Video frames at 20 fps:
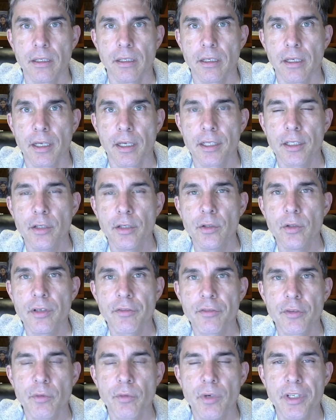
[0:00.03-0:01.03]
Hello
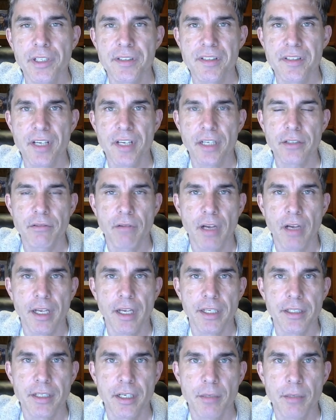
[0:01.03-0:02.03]
everyone, it's Dr.
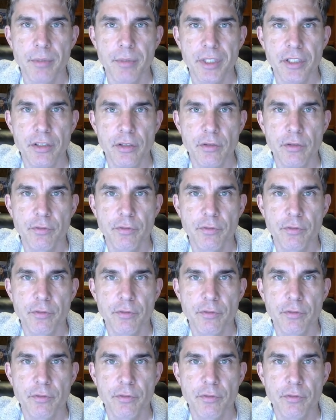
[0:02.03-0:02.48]
Ryan coming to